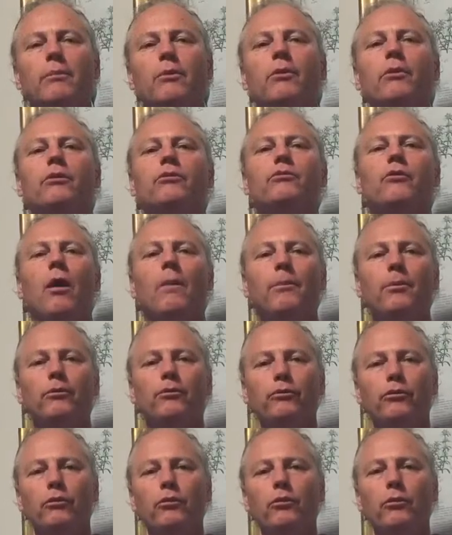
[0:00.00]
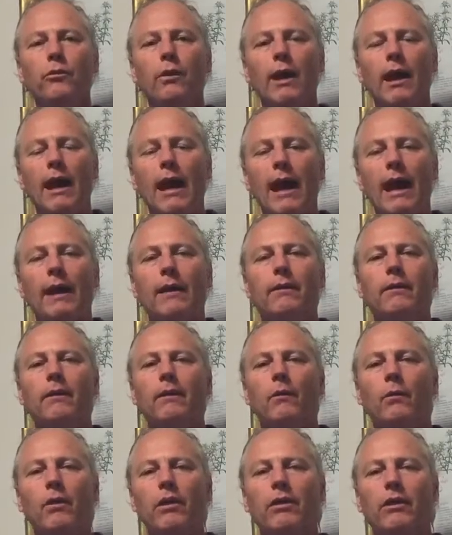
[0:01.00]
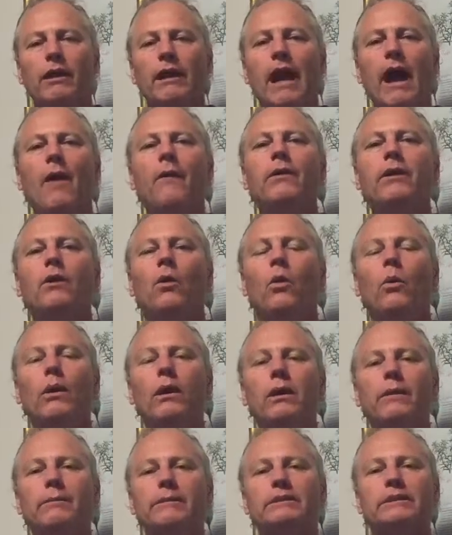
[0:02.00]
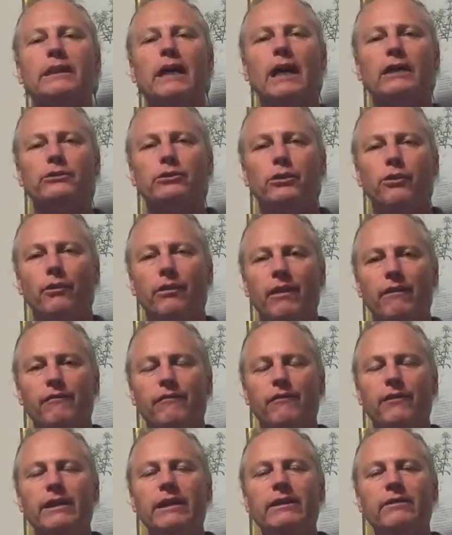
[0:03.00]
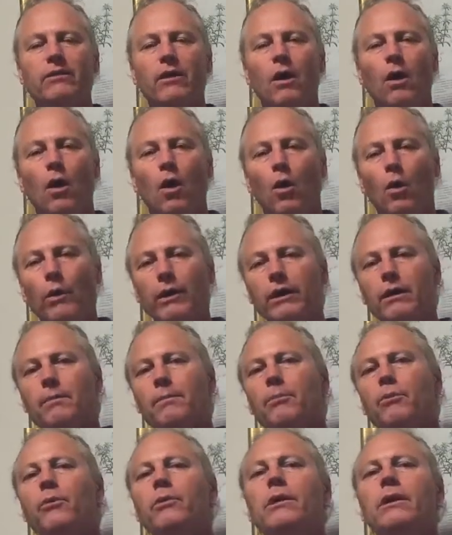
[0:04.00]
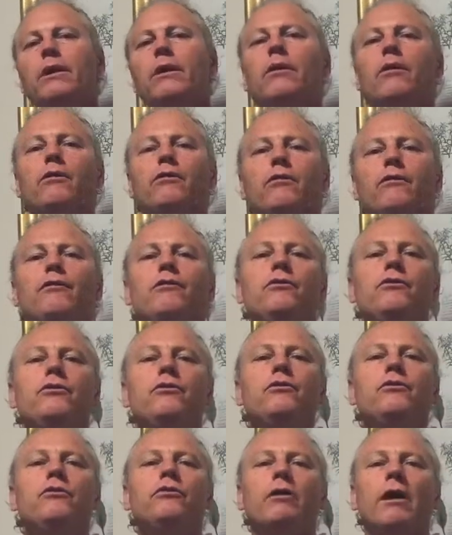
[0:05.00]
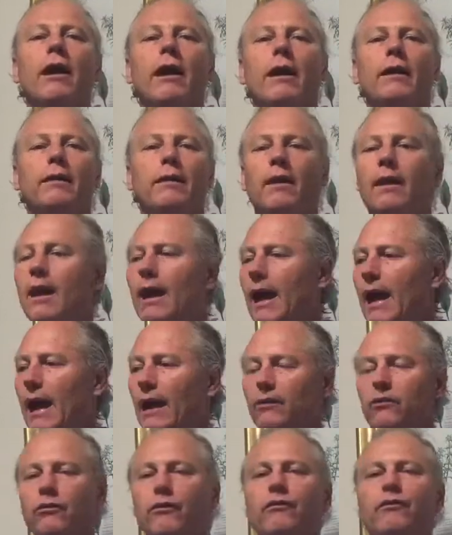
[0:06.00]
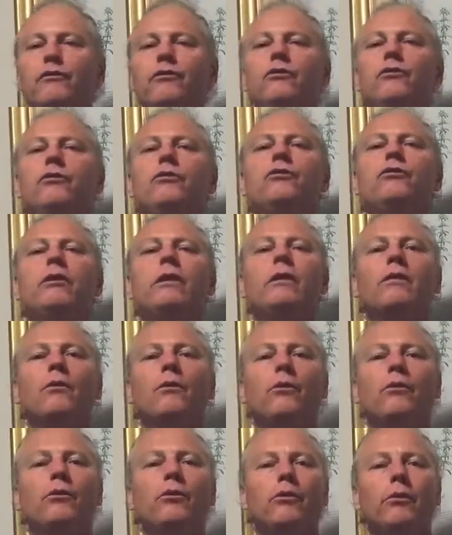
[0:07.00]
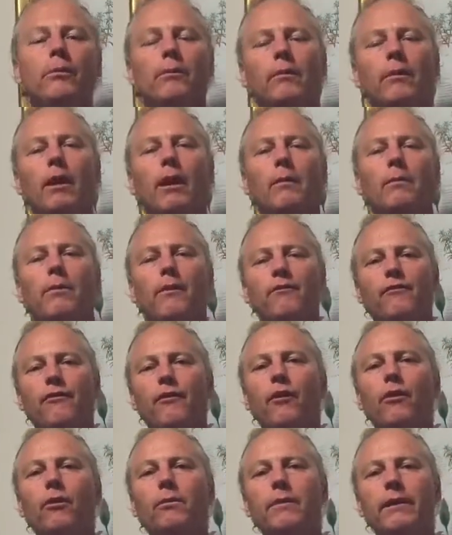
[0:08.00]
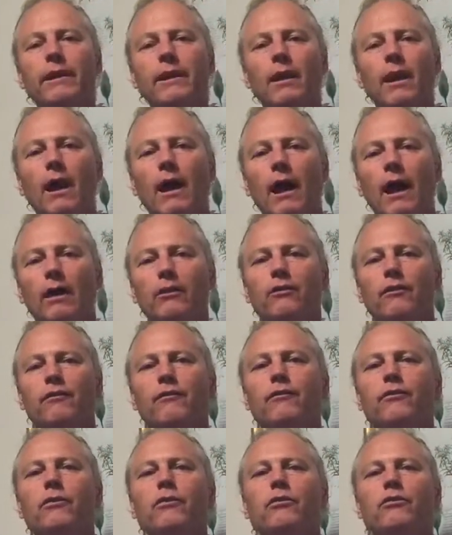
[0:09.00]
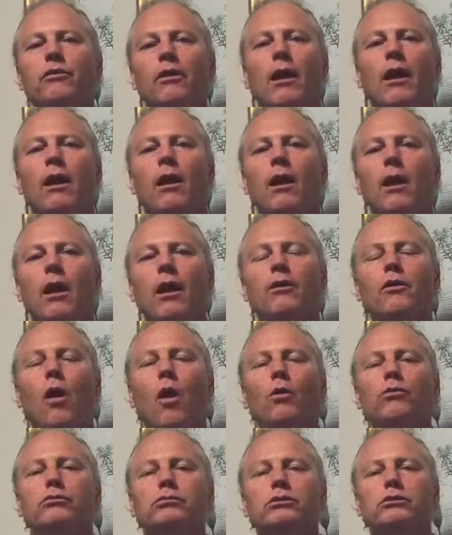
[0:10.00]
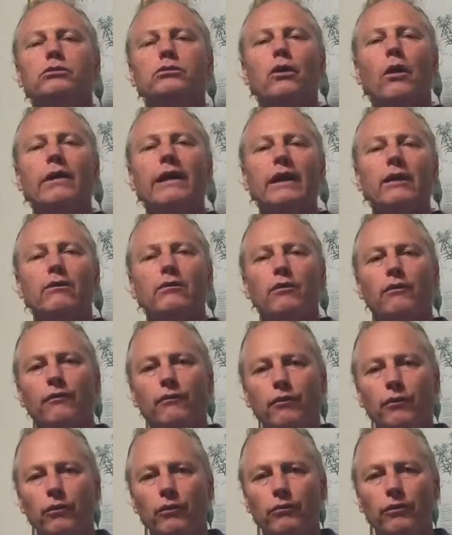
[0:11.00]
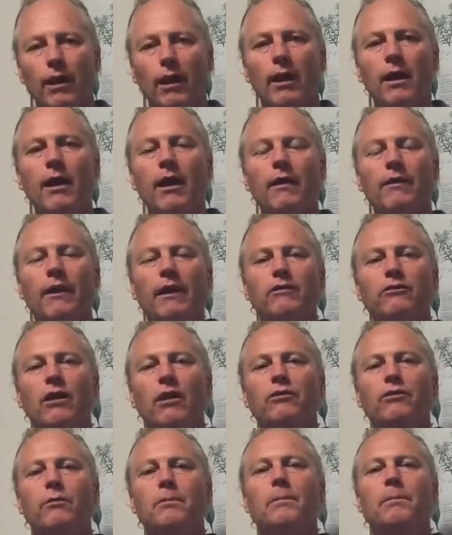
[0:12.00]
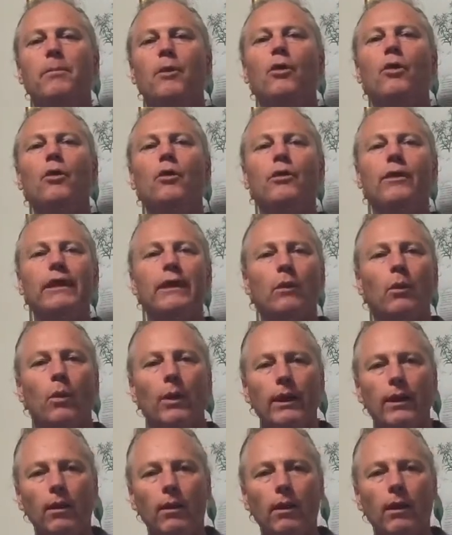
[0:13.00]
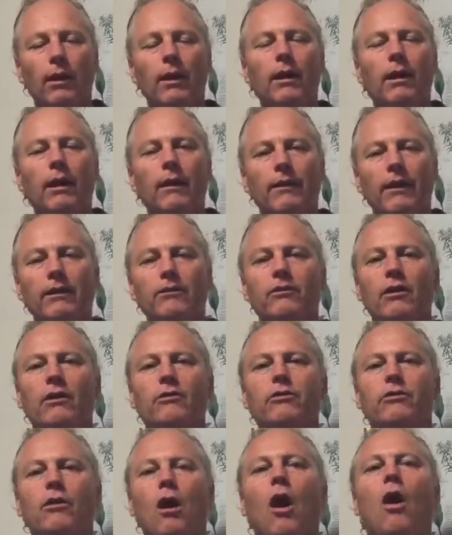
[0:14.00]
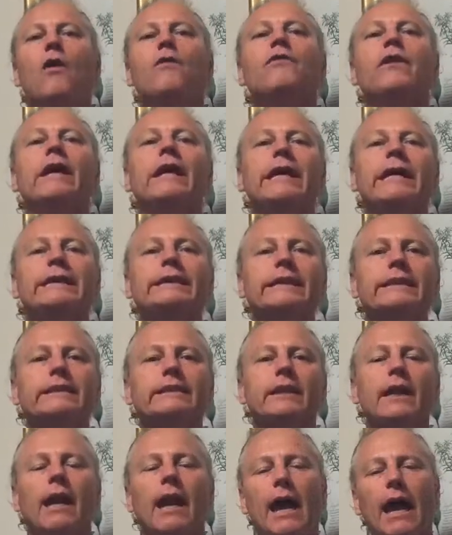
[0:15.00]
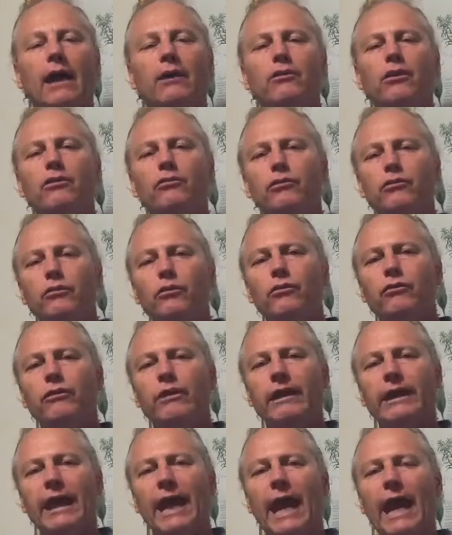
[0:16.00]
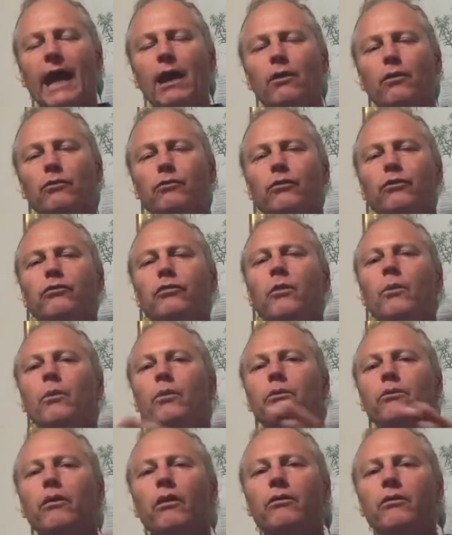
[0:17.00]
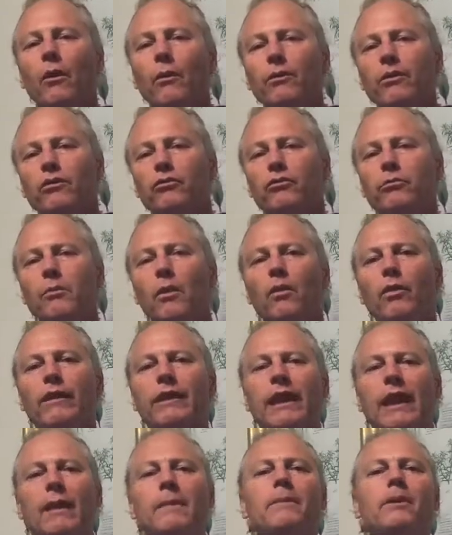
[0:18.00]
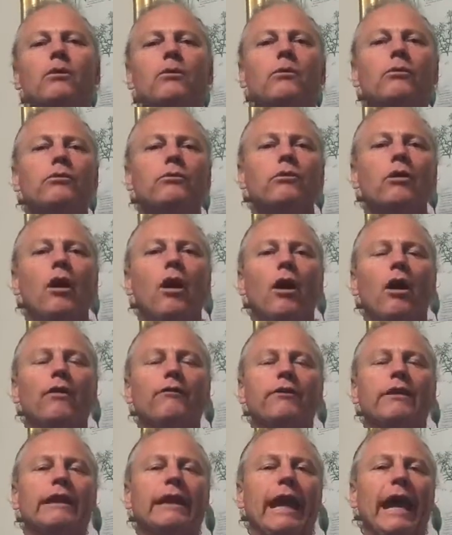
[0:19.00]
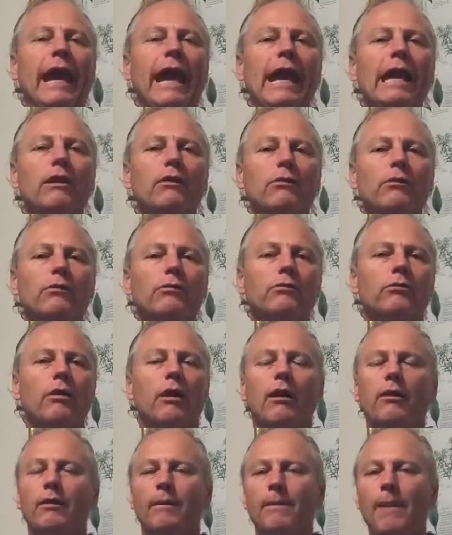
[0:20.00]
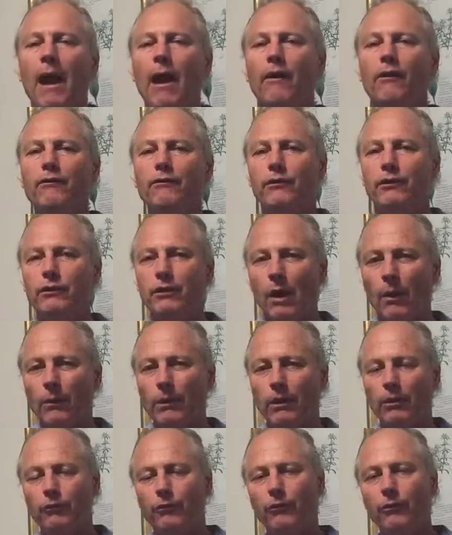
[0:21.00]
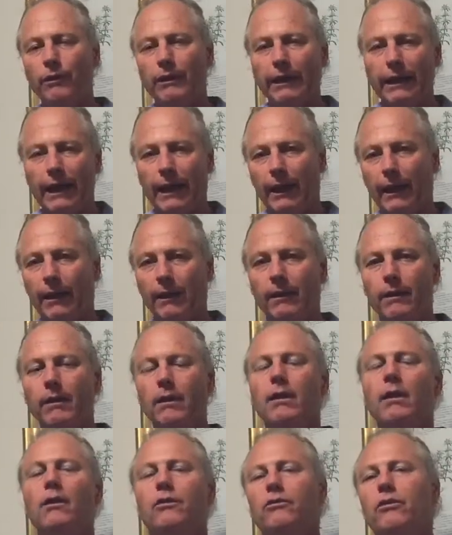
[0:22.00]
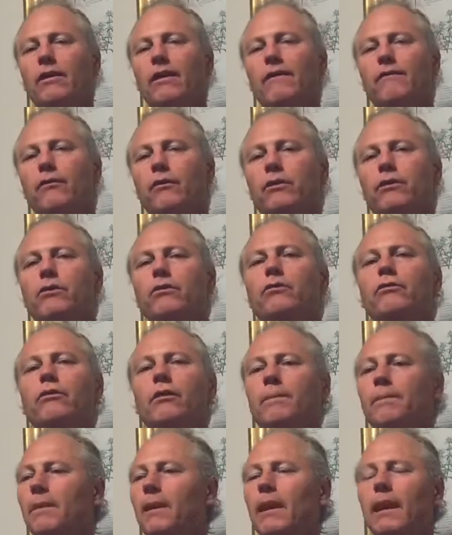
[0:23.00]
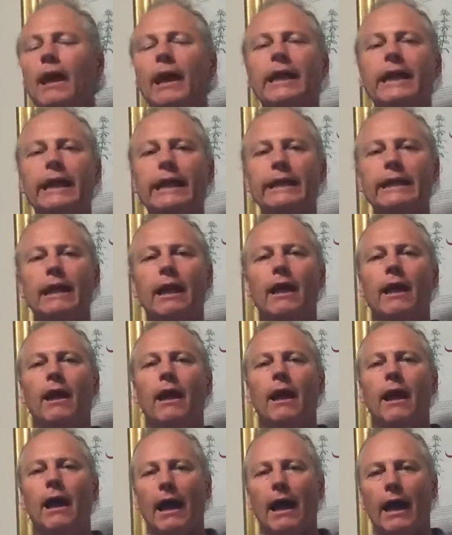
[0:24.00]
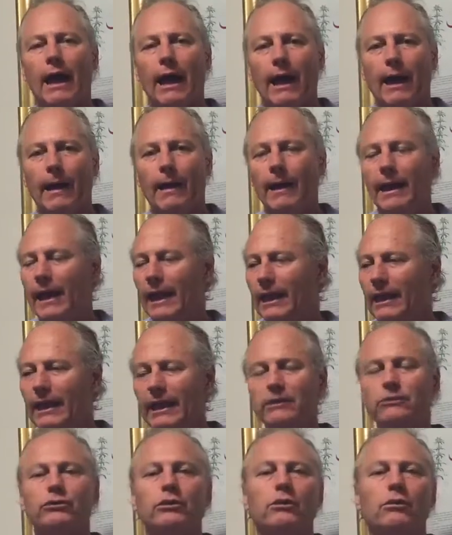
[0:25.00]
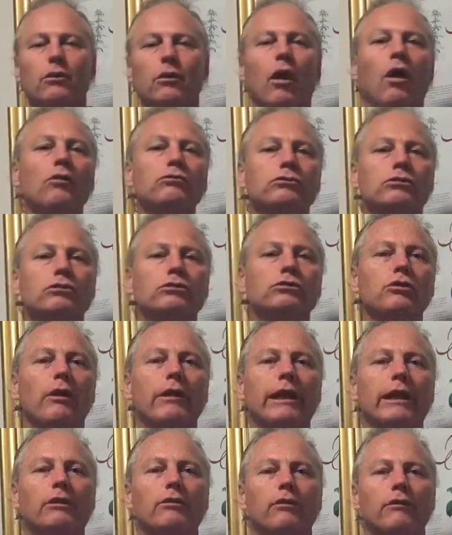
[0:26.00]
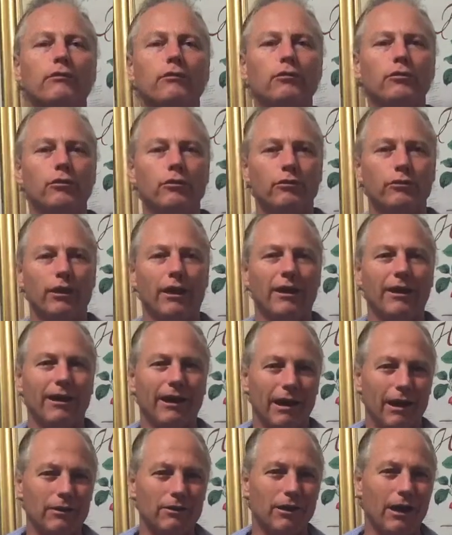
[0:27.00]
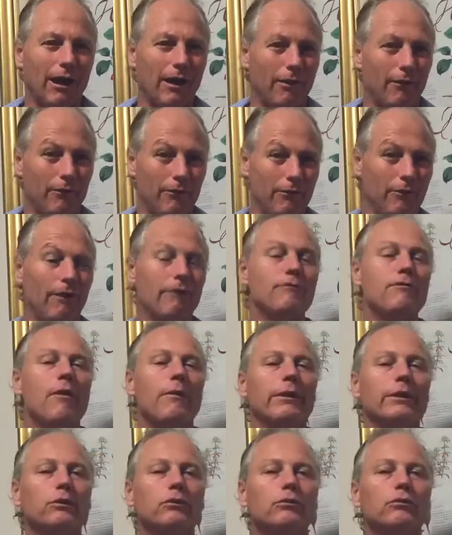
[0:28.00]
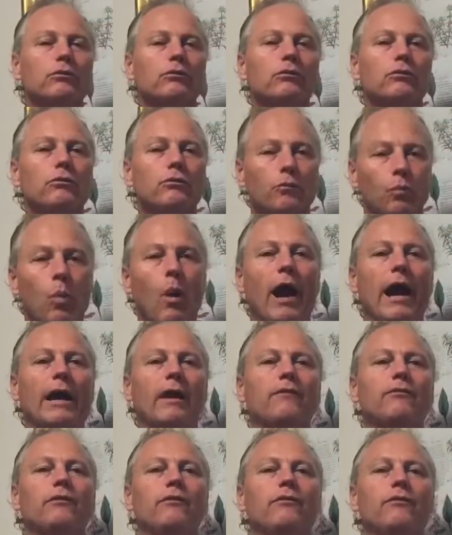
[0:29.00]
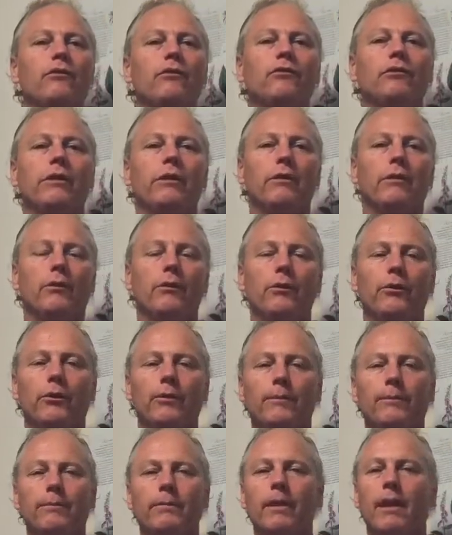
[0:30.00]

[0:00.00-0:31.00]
put a drop or two and with a carrier oil and massage it on their feet, or you can put it in a diffuser and diffuse it in the room. Preferably a diffuser, an ultrasonic diffuser that doesn't burn the oil, that doesn't overheat it, and doesn't use the candles, because you don't want to smell the chemicals of the candles, the paraffin going through the air. So therefore use the plug-in electrical ultrasonic diffuser, a very good way of diffusing in the room.